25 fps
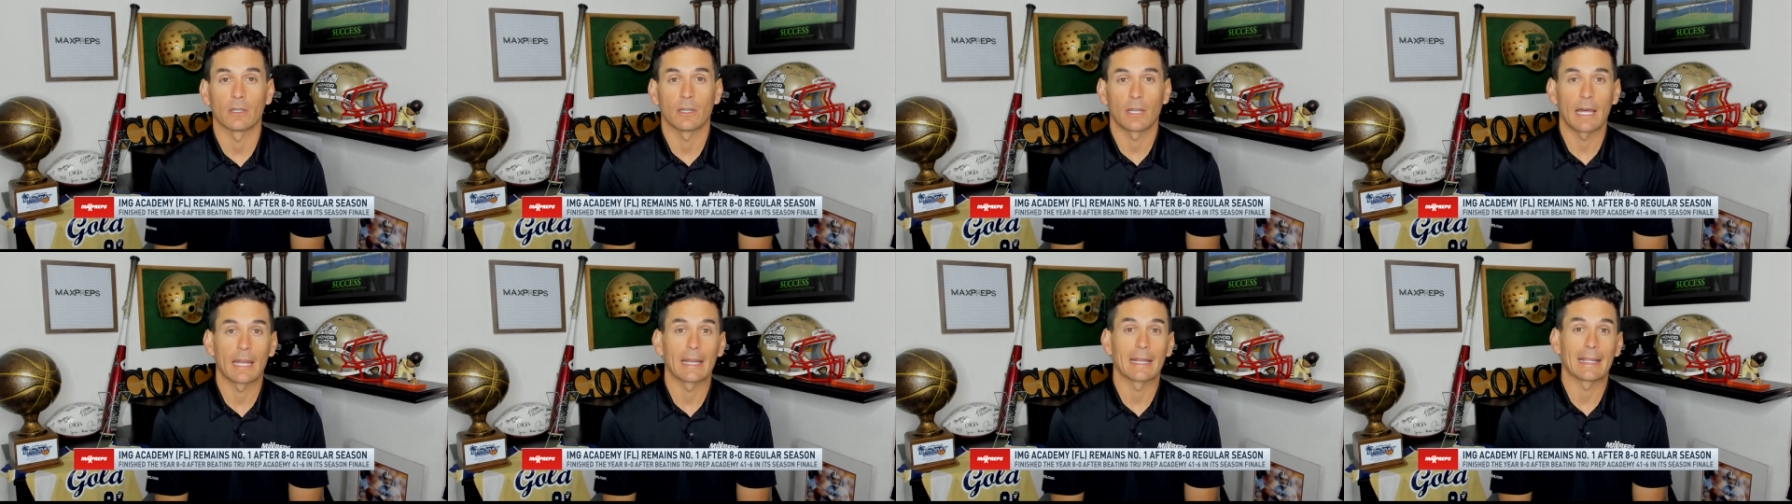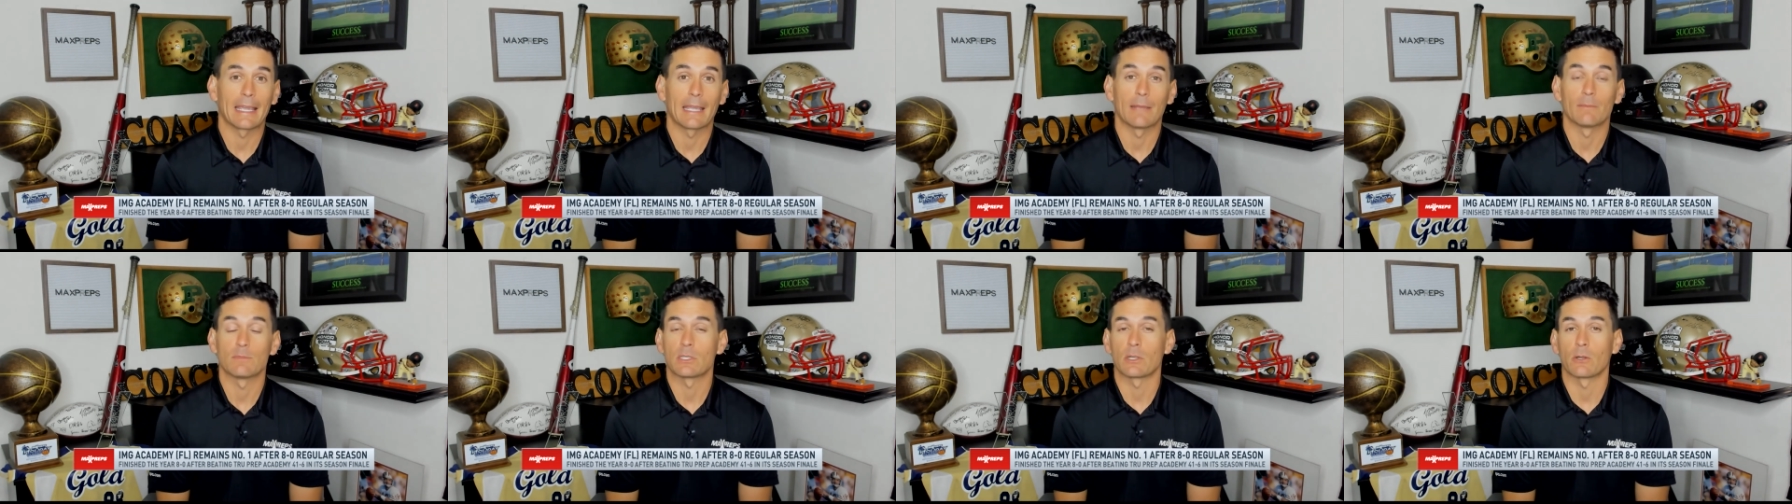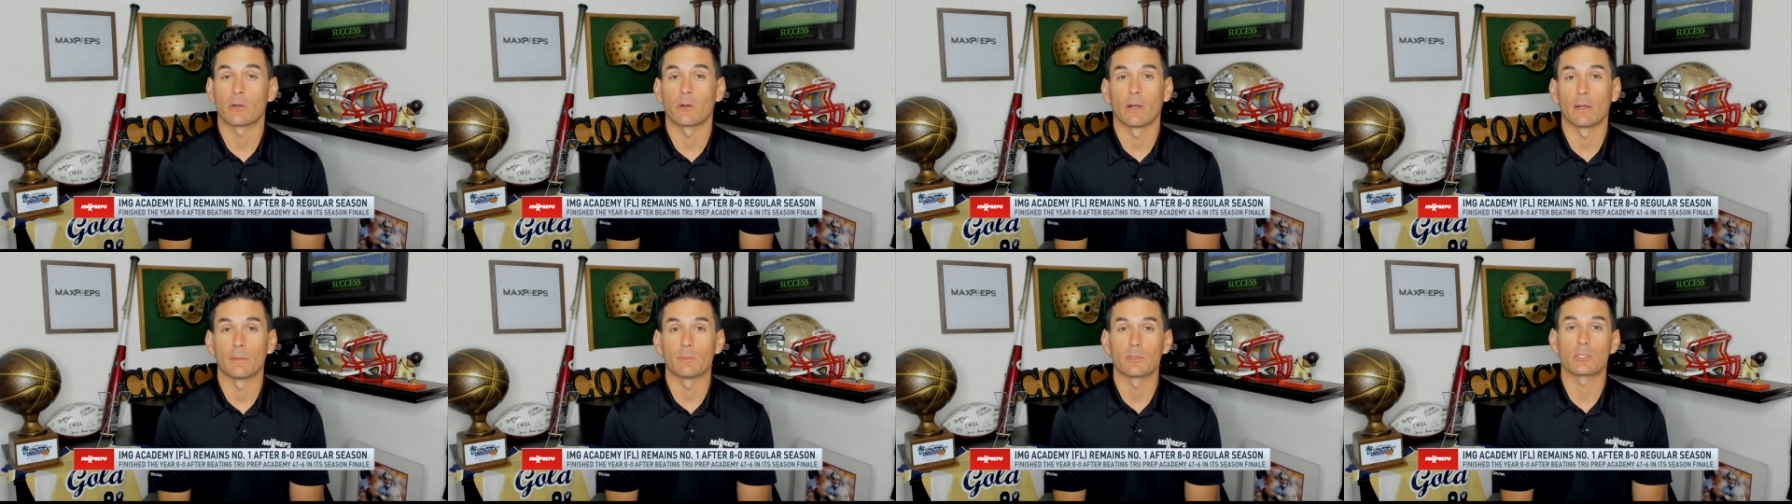And a lot of games
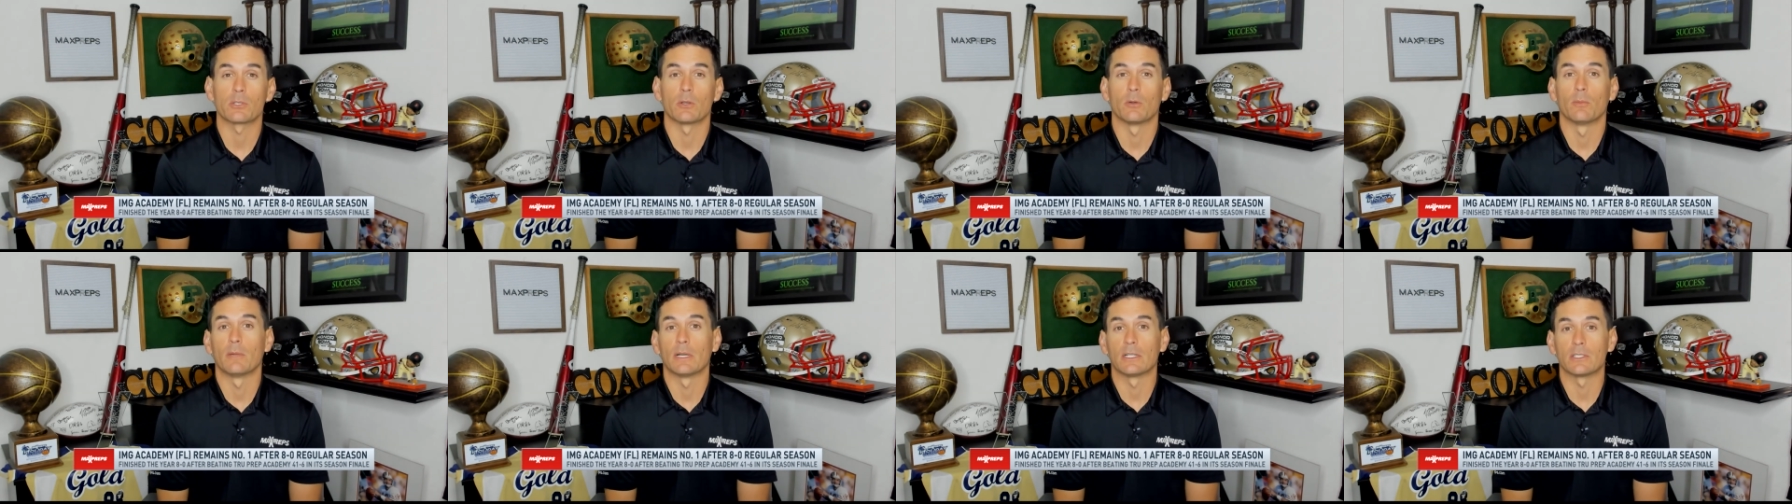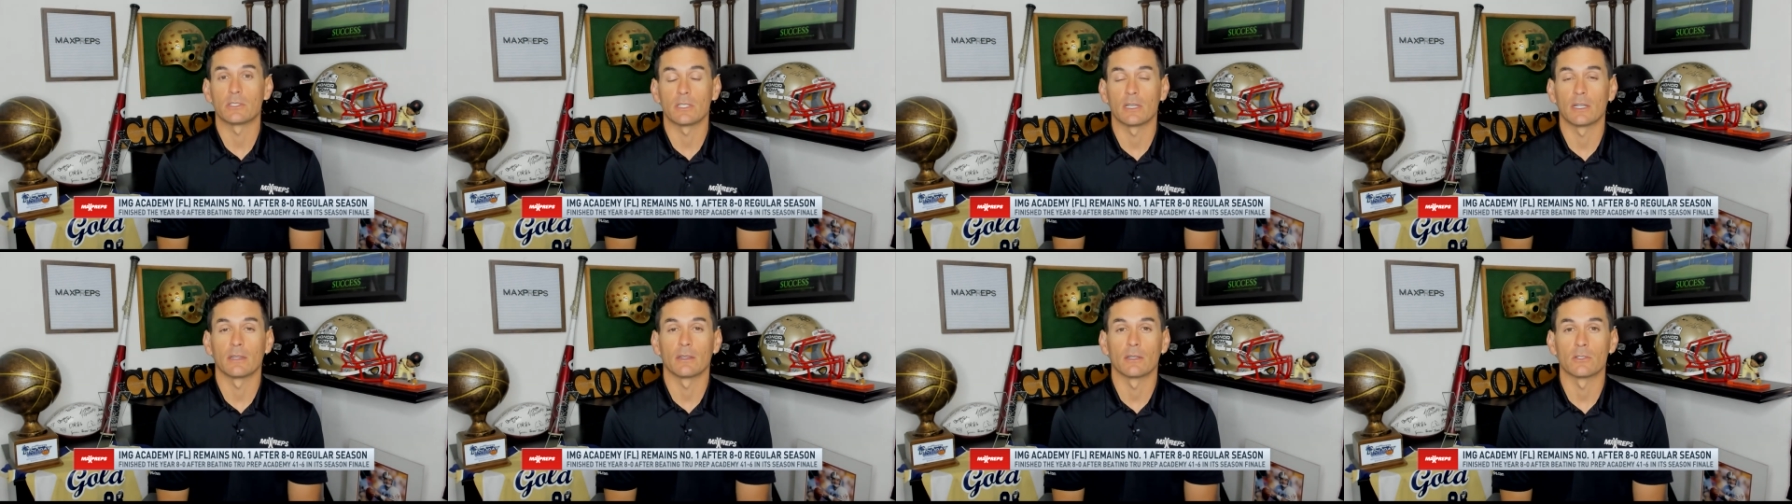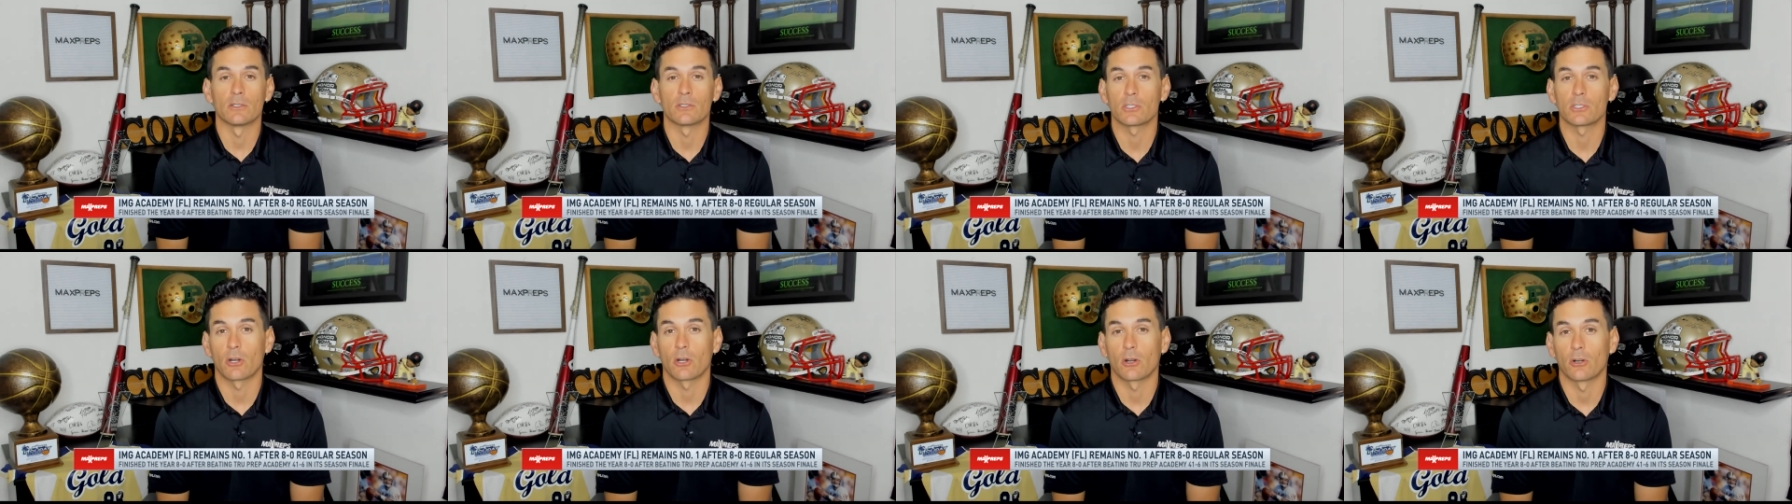they were up so much
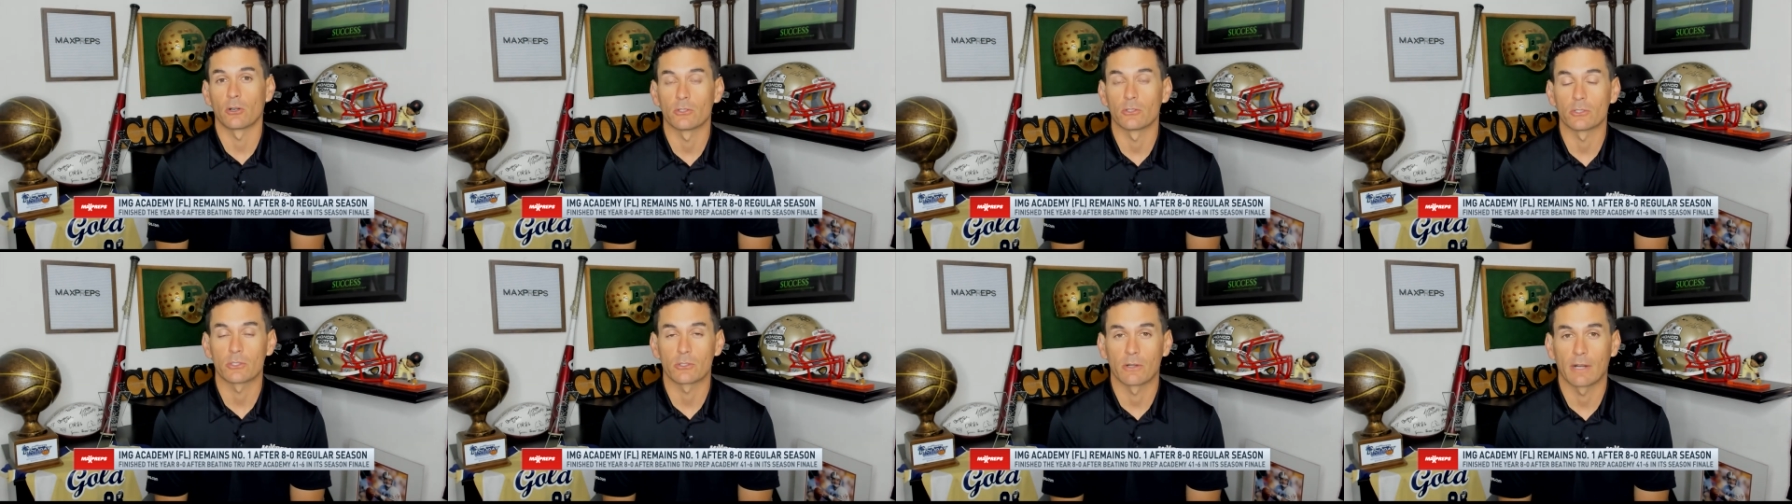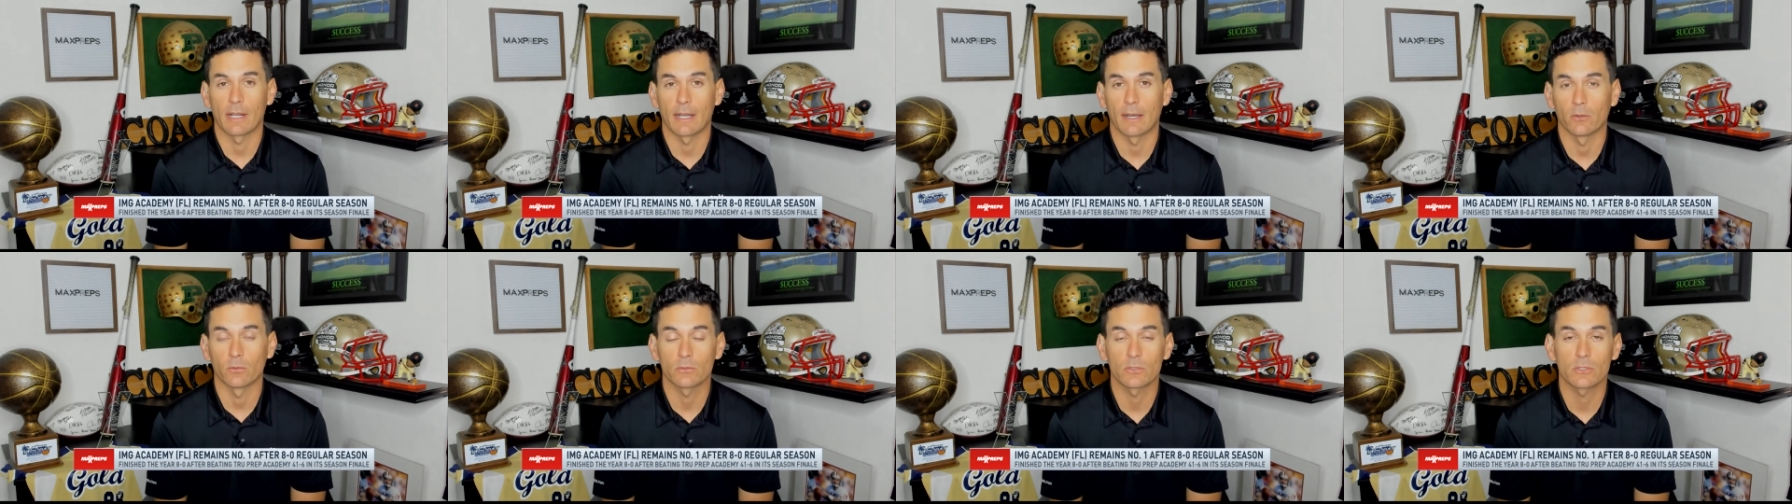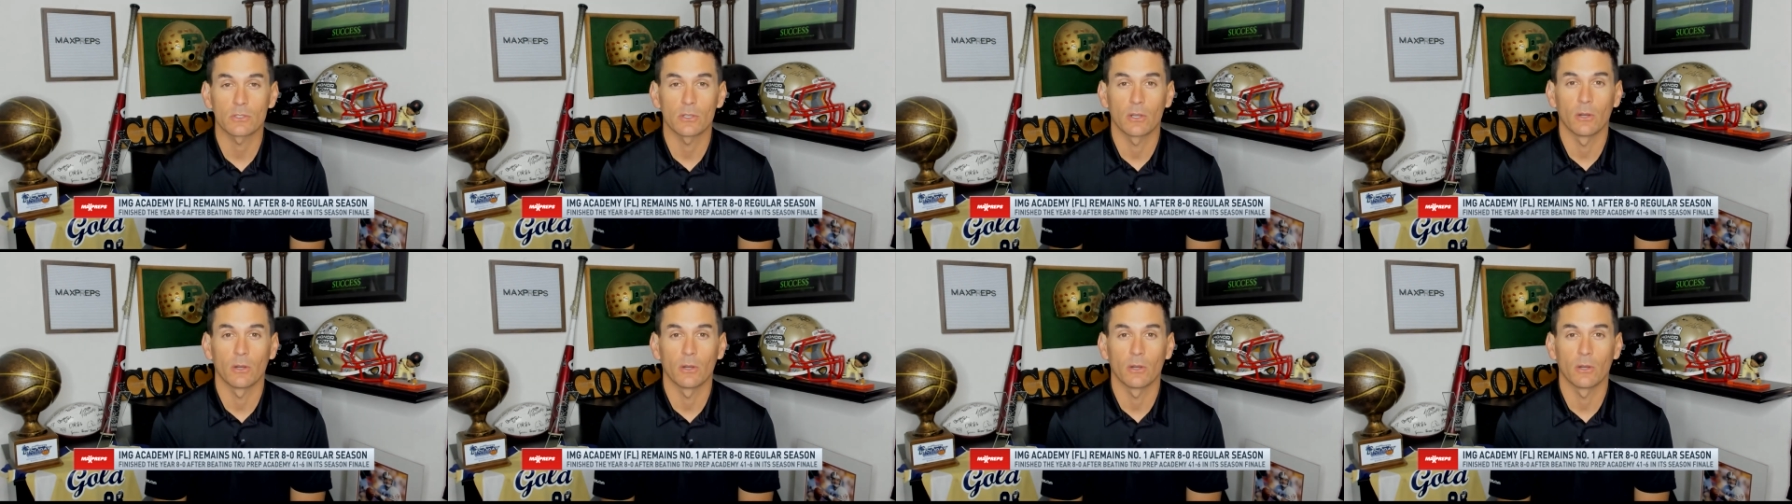that the starters are out.